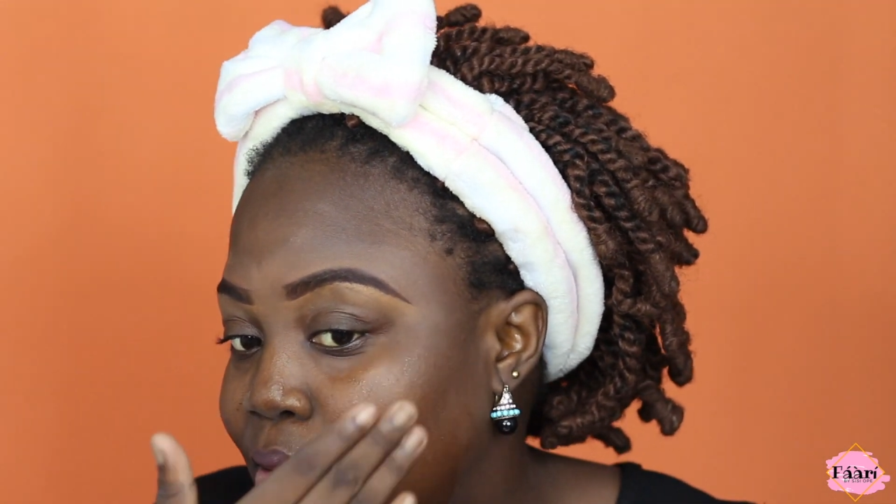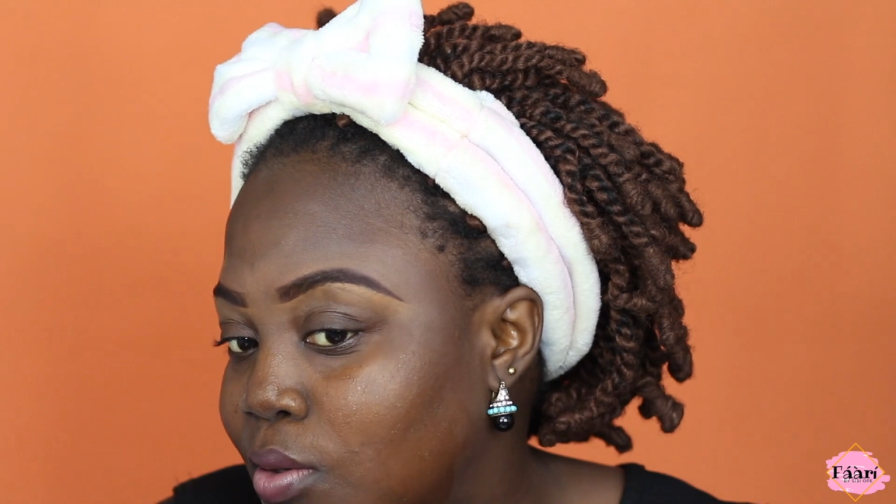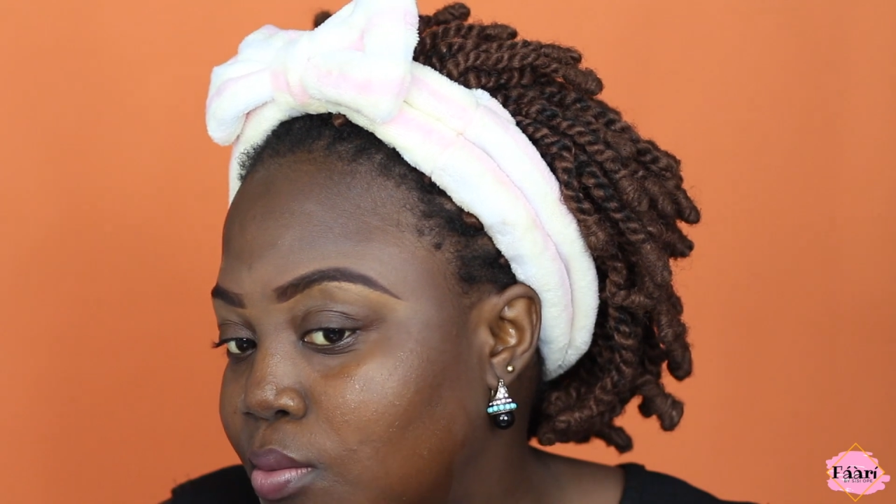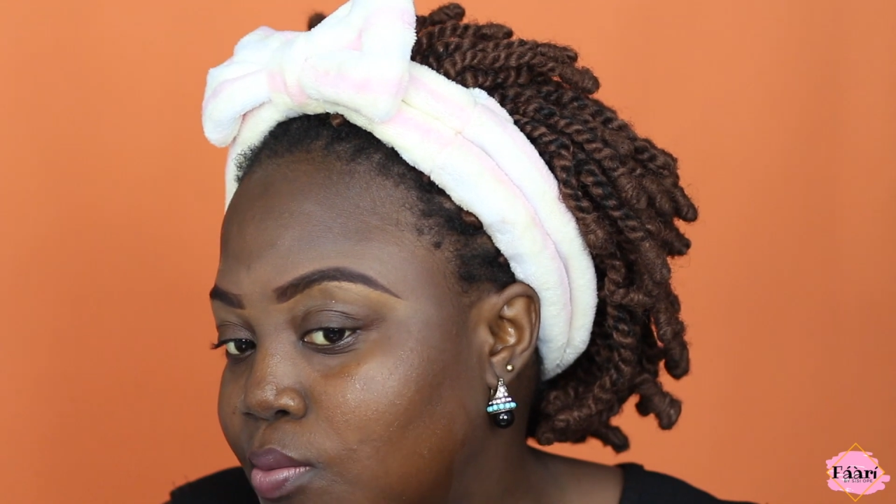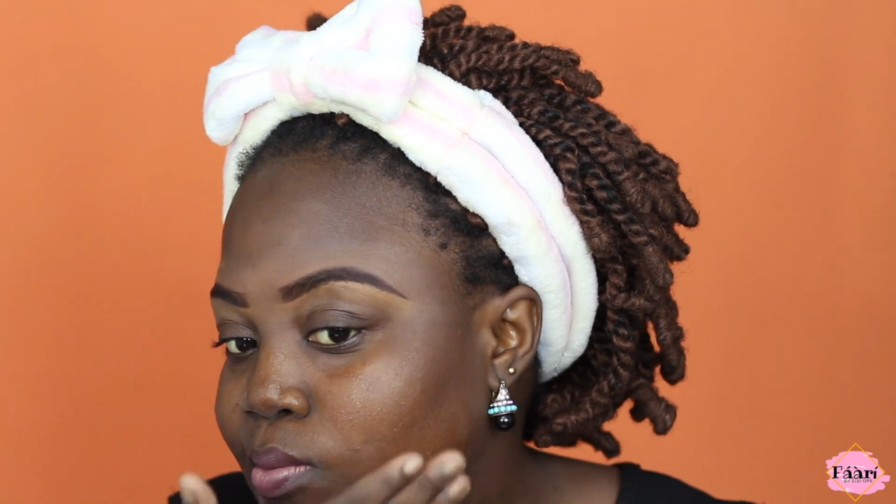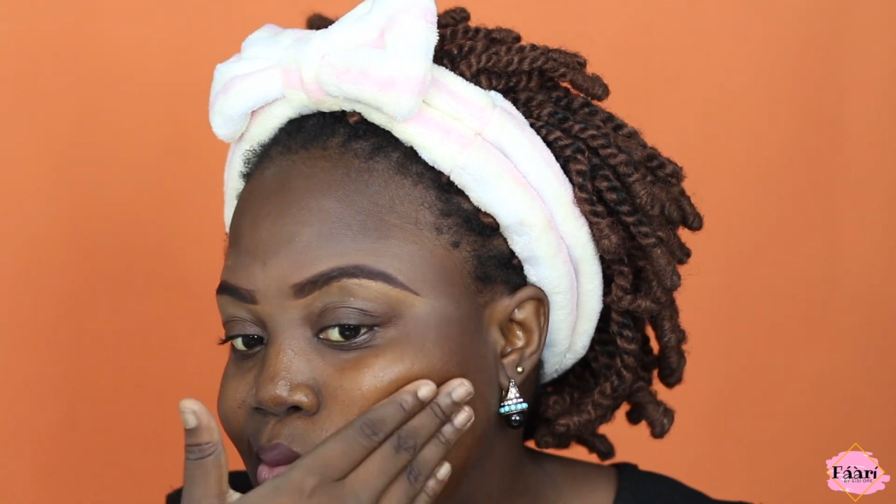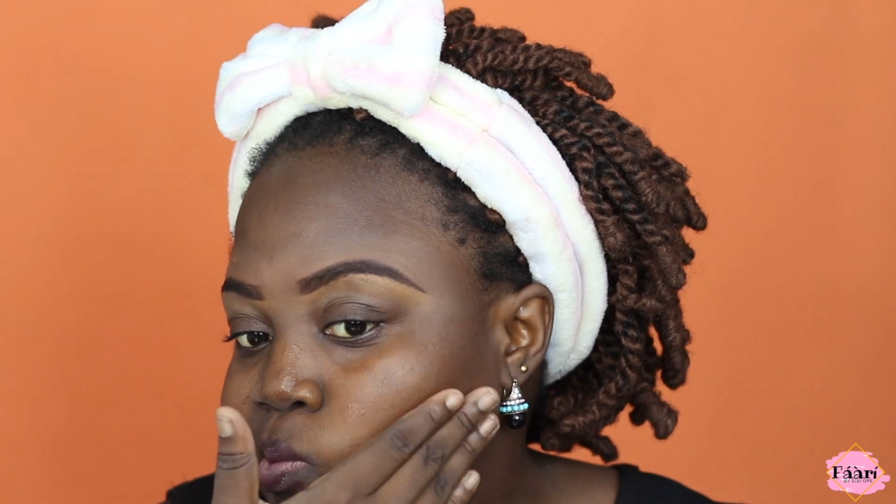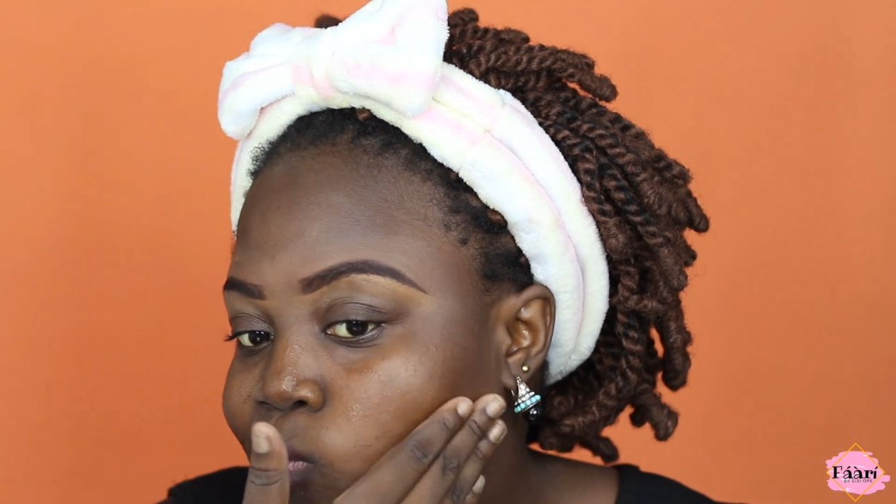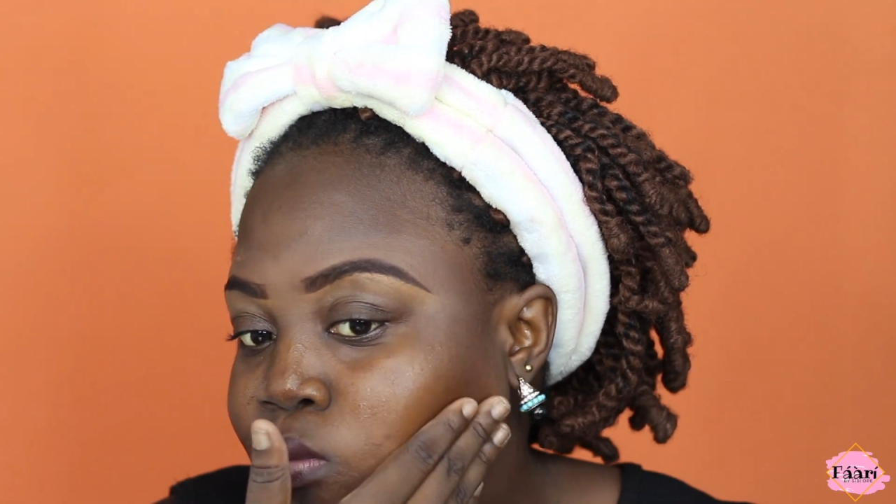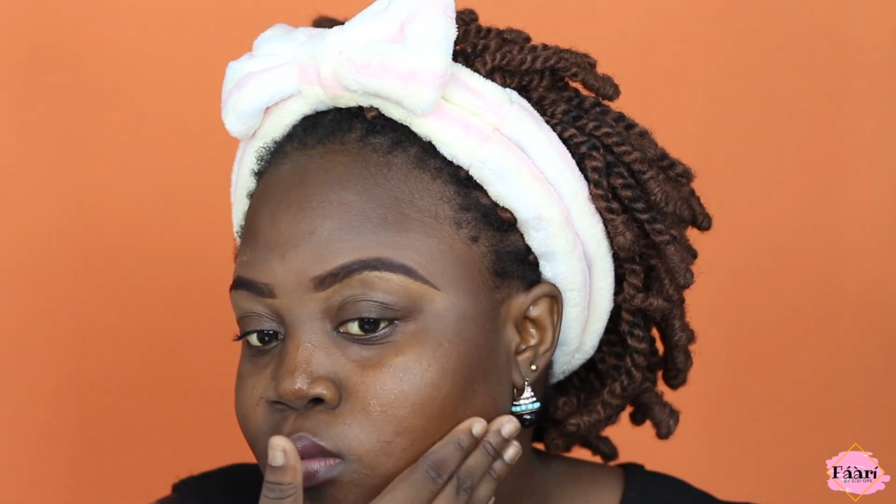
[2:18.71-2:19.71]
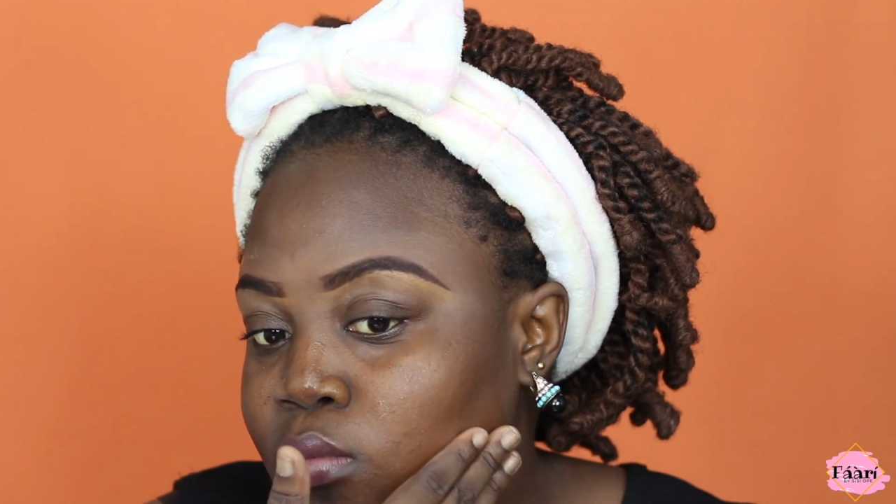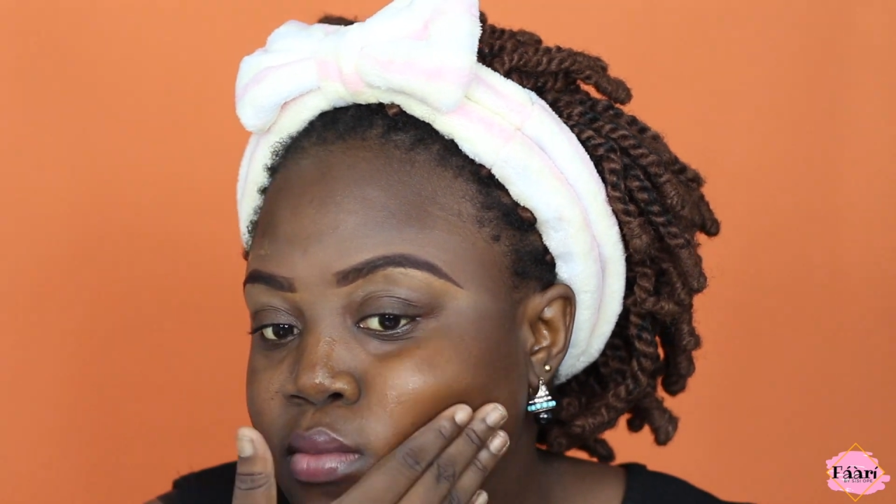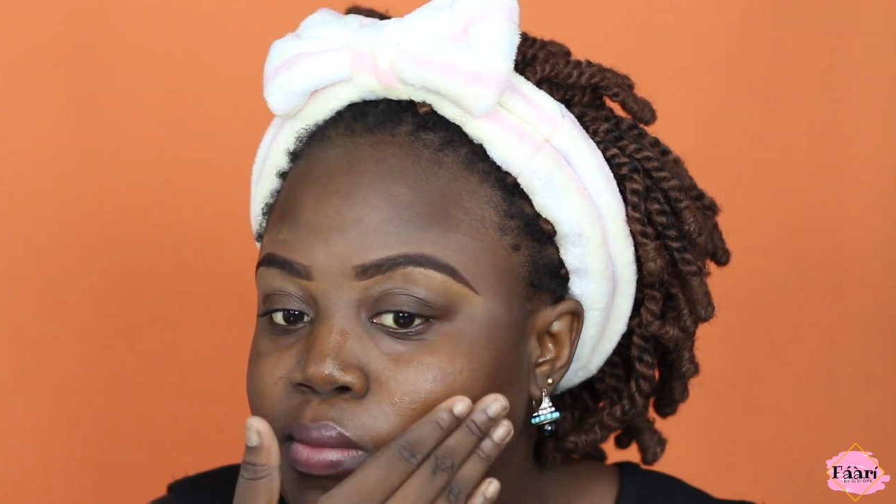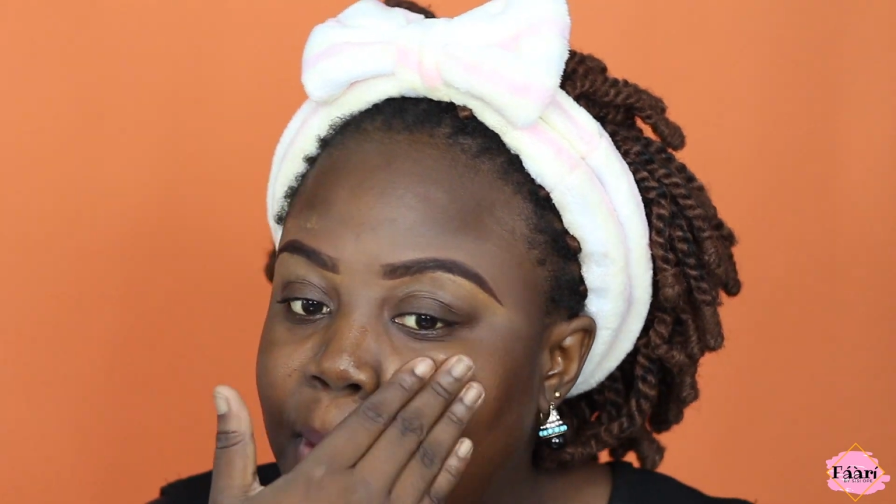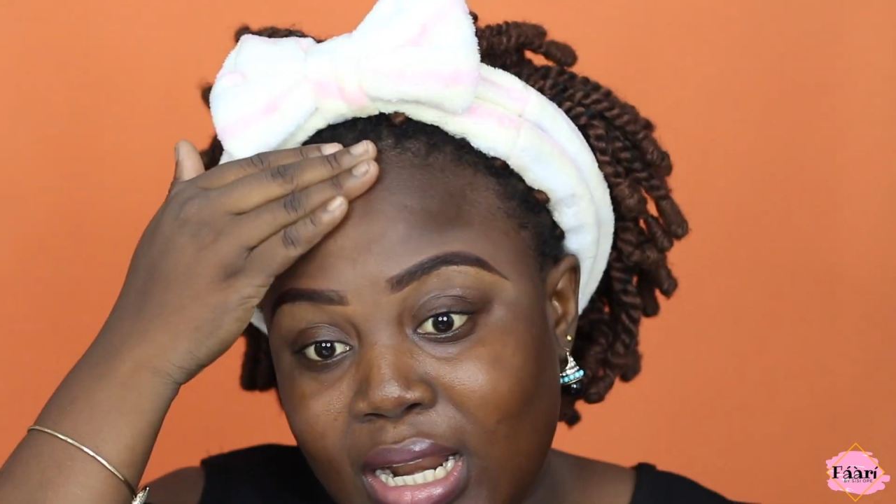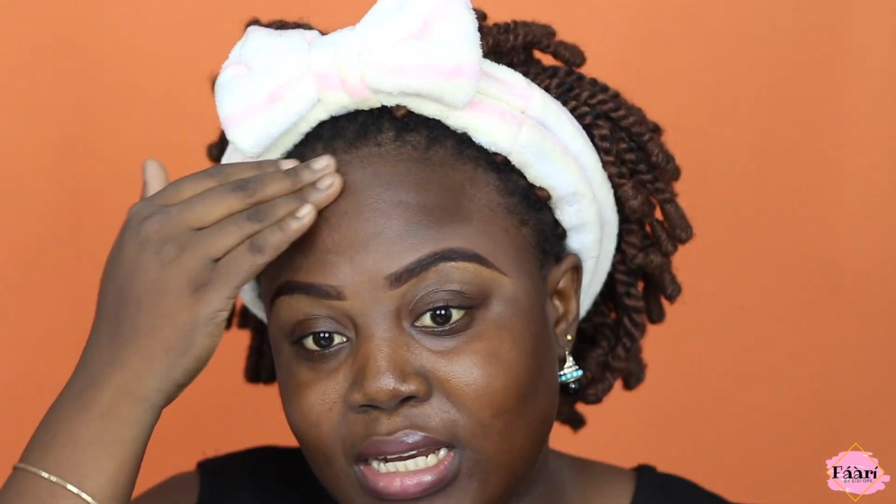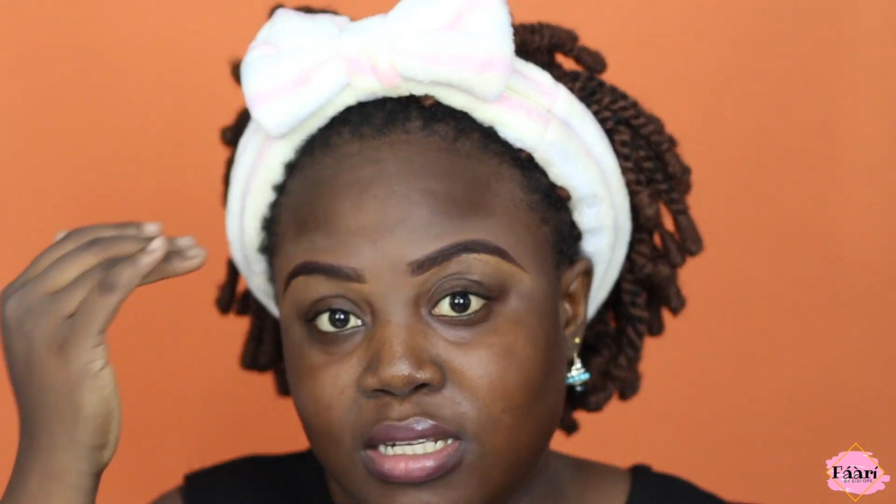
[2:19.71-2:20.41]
and